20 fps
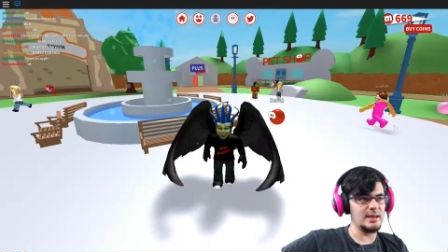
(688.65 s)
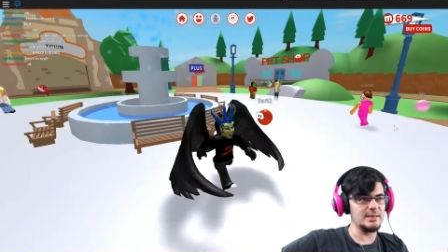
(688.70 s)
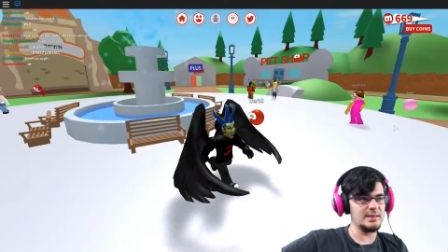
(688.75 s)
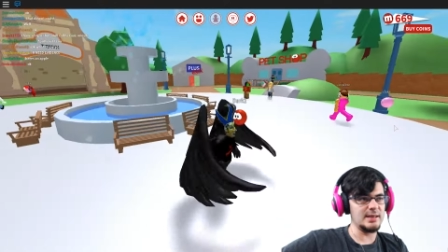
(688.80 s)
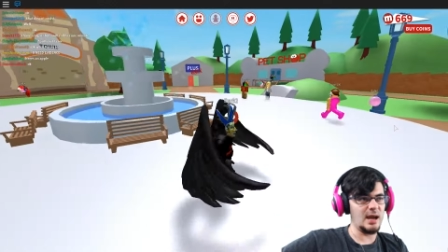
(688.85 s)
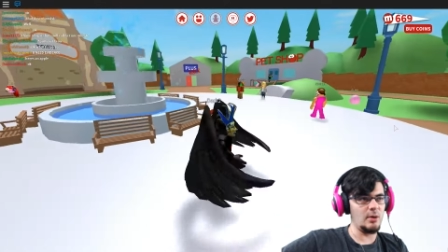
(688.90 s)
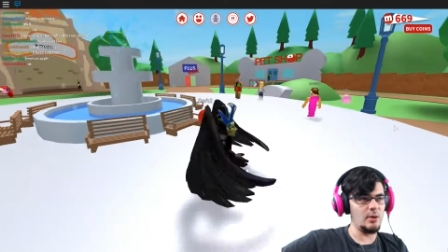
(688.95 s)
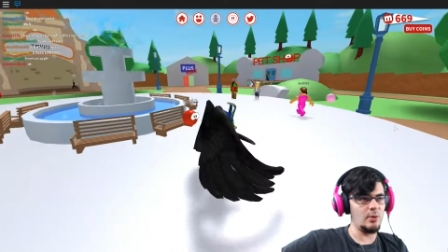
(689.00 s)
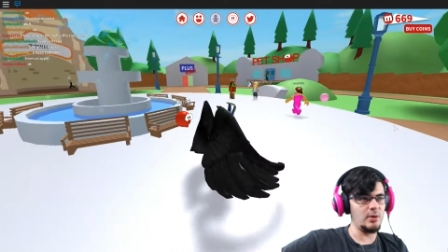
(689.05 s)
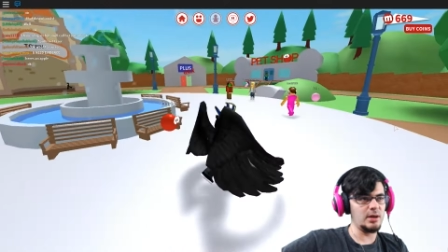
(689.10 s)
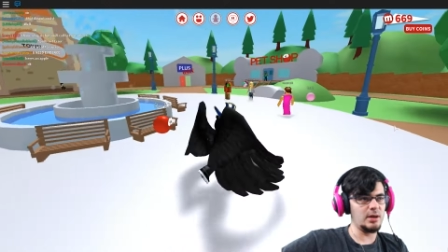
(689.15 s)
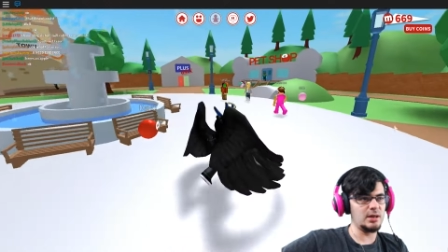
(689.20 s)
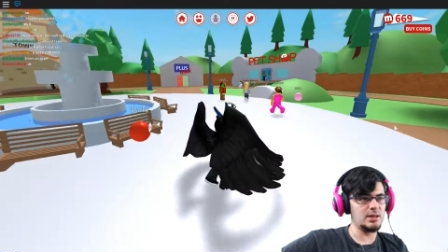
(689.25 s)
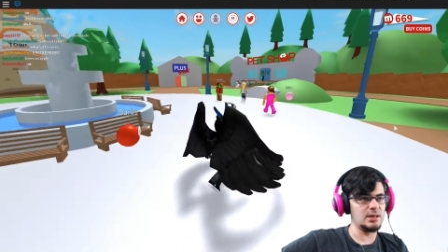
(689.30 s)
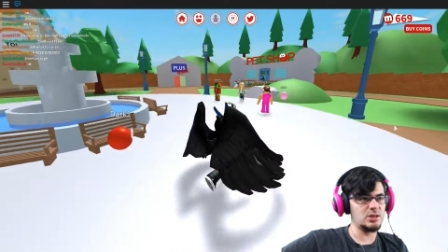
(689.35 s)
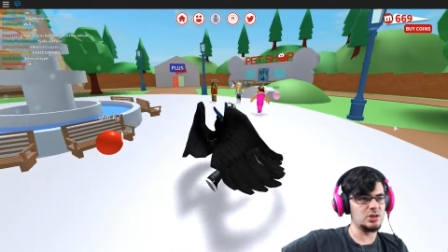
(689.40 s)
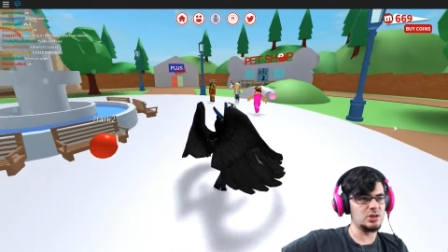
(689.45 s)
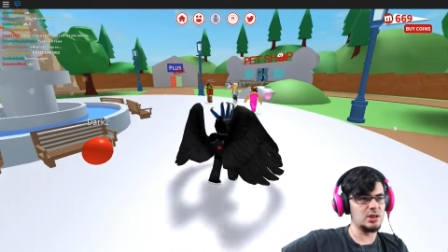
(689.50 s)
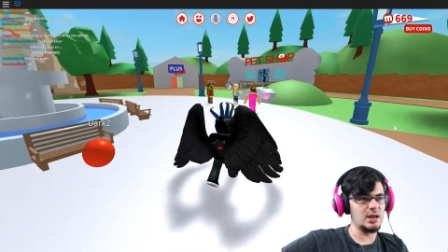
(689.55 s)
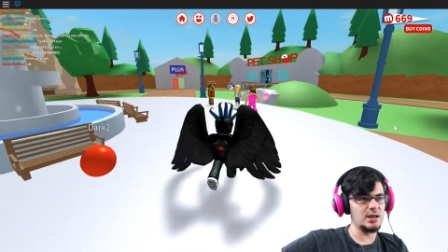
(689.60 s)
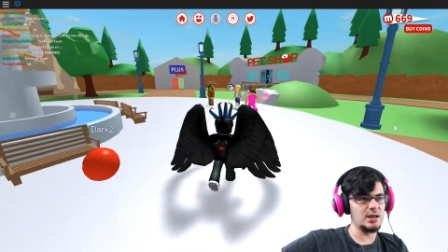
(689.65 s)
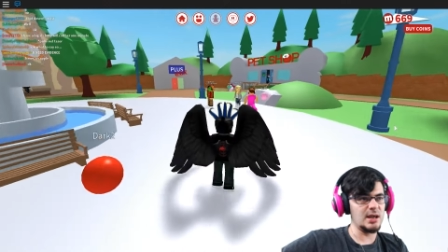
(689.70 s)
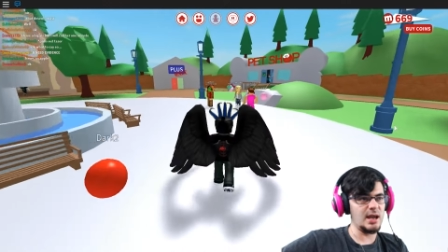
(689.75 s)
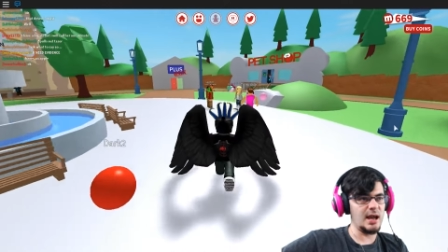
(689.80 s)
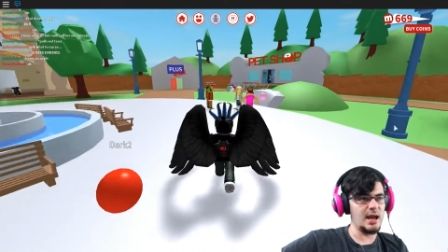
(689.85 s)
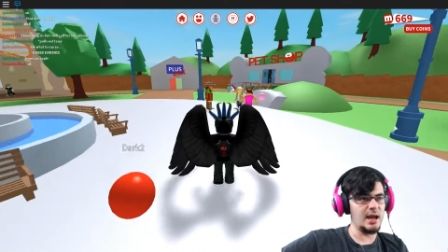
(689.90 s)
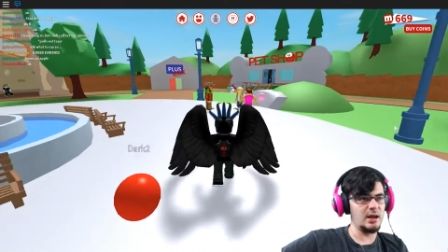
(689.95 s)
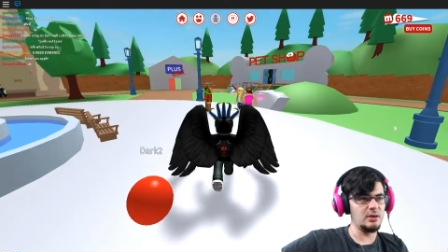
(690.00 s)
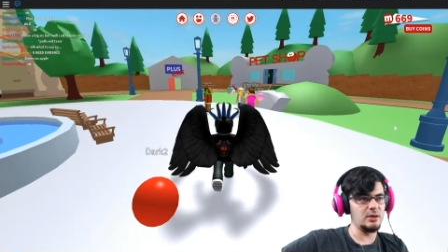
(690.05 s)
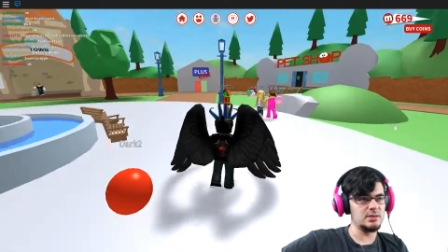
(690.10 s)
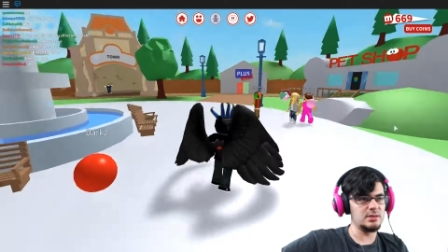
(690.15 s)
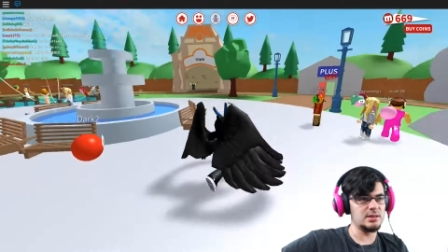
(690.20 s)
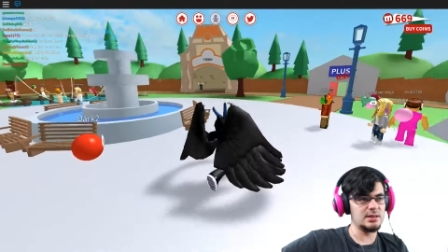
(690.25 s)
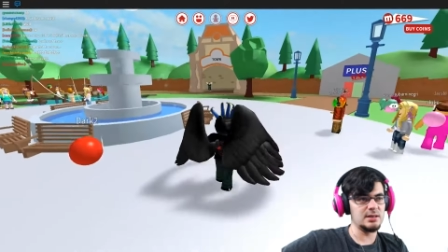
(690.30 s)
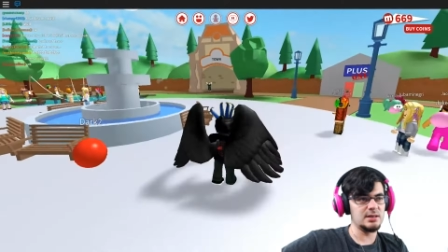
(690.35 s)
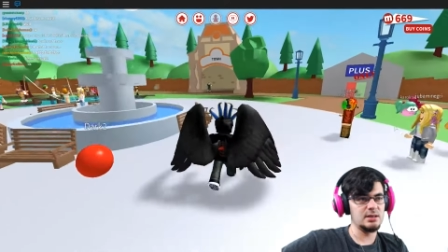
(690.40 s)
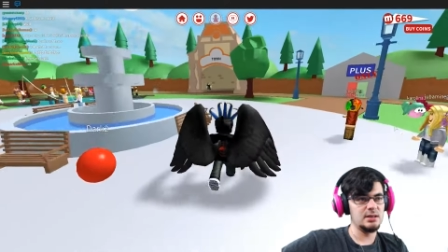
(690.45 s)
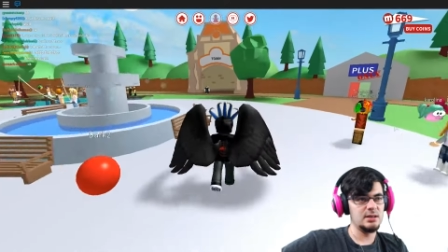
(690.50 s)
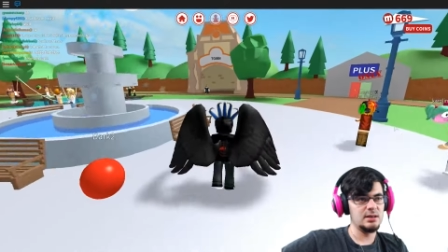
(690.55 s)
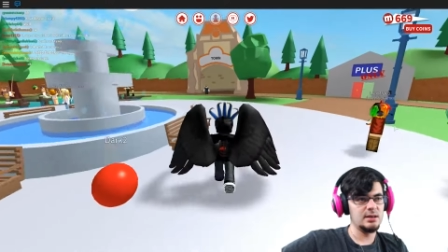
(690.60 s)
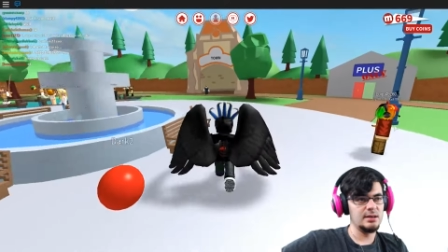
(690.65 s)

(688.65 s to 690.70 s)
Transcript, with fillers: guys, I wanted to check out